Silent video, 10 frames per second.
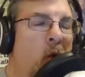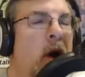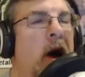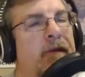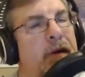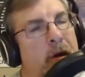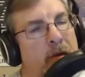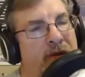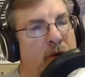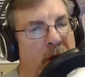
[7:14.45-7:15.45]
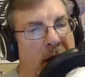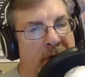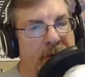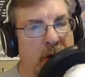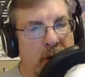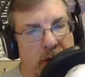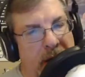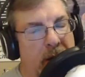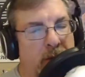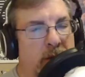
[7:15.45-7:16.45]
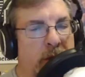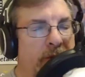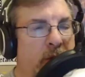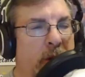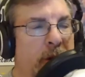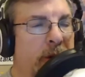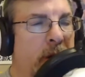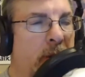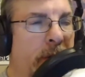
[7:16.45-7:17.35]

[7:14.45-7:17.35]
Well, if you're done before or after, whatever you want to do there.